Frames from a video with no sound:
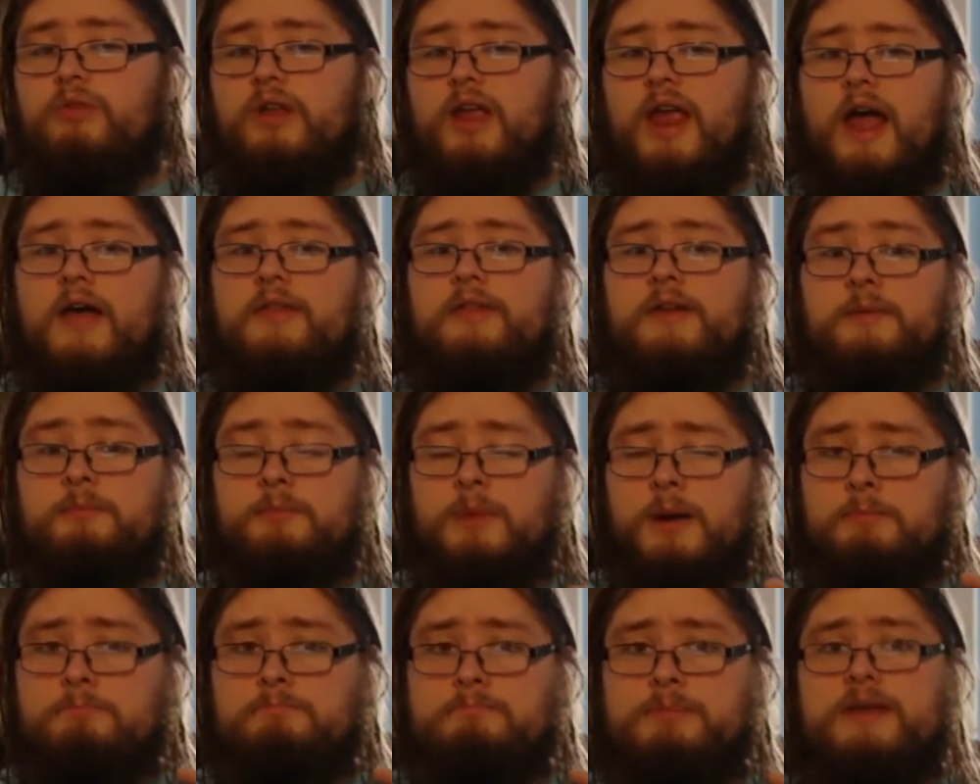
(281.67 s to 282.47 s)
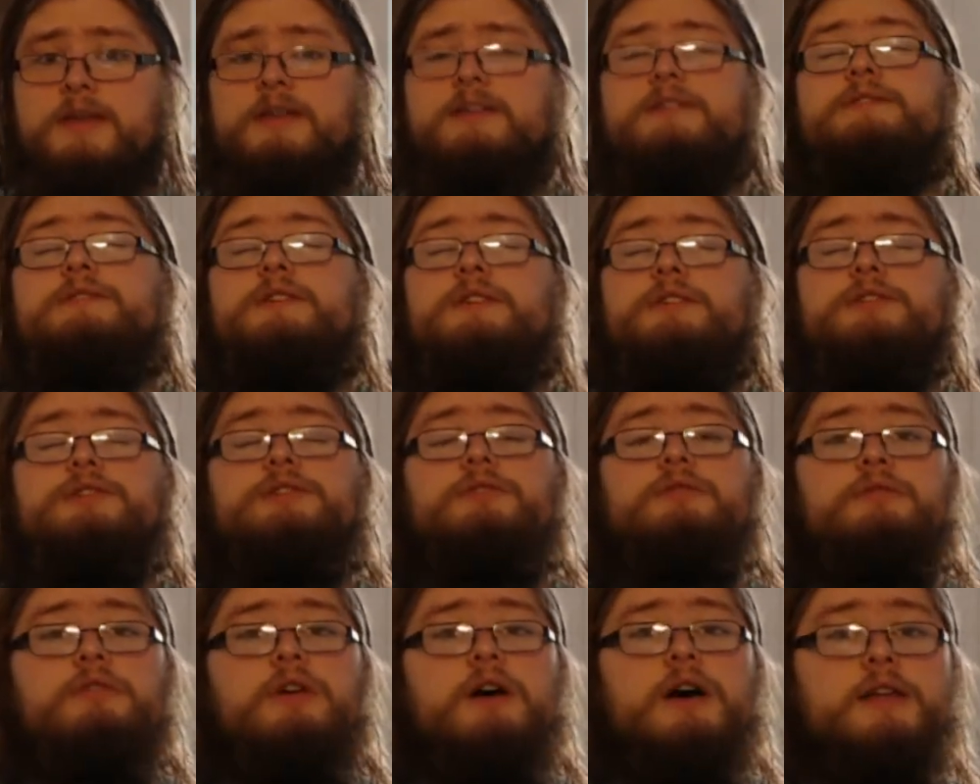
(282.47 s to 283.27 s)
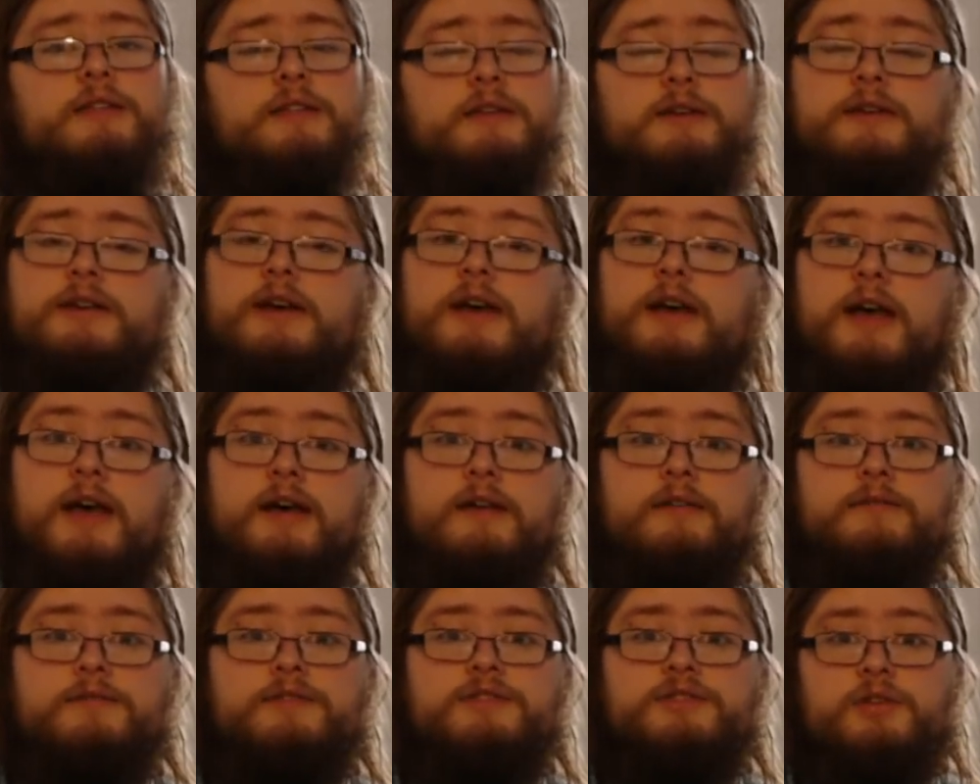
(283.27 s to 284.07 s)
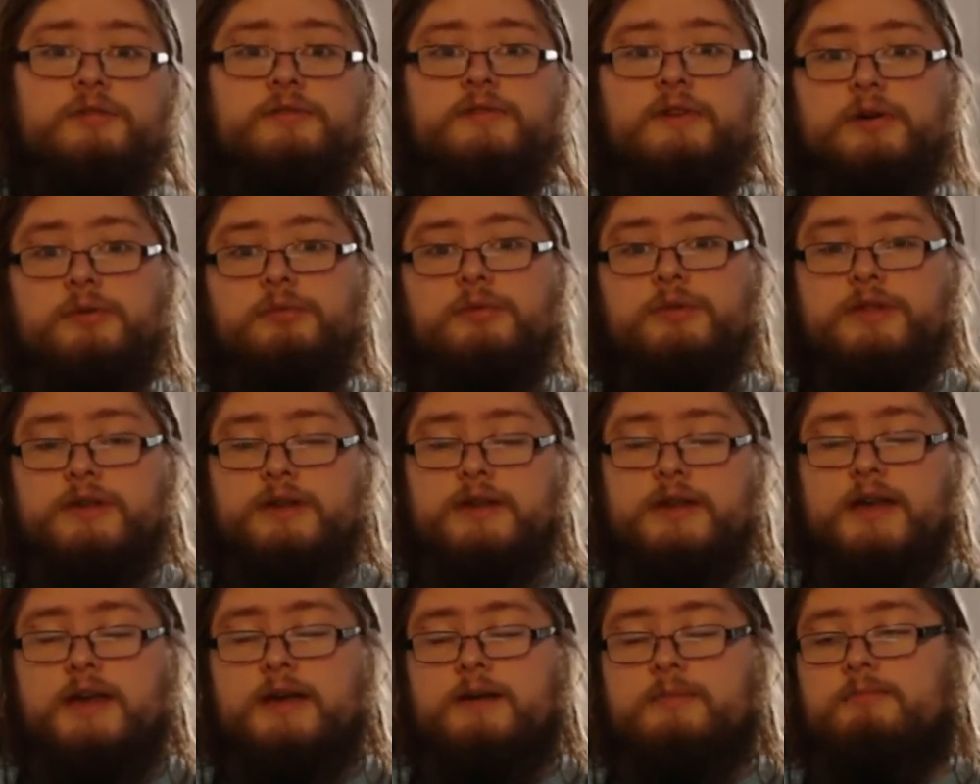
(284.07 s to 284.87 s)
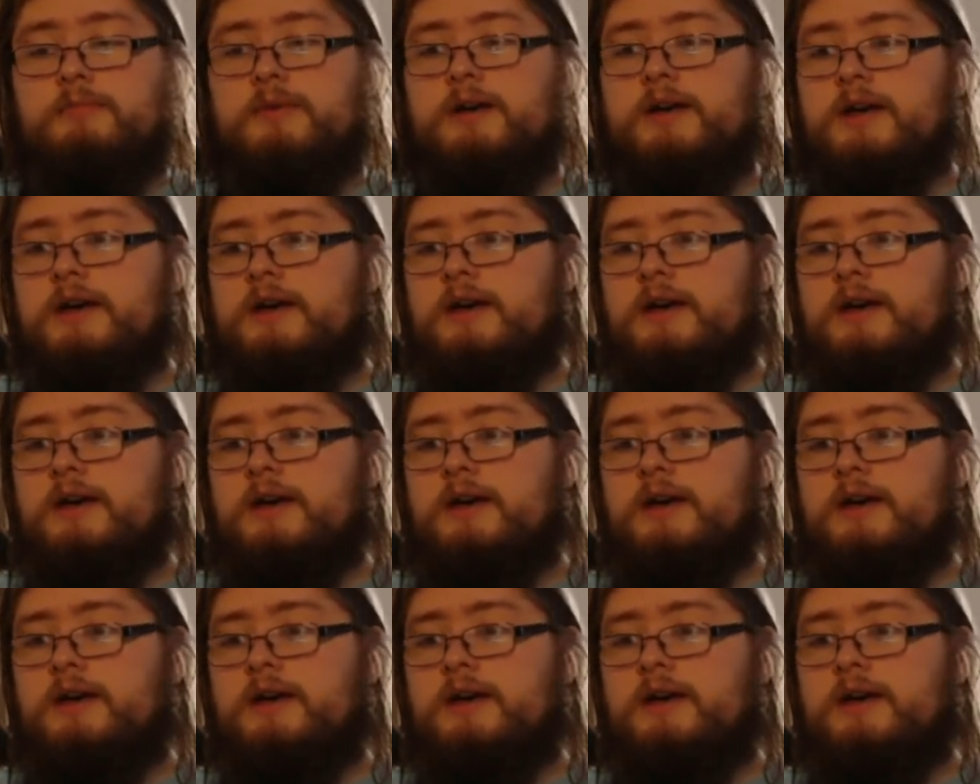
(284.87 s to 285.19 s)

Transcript: then my biggest issue I think I have so far with the game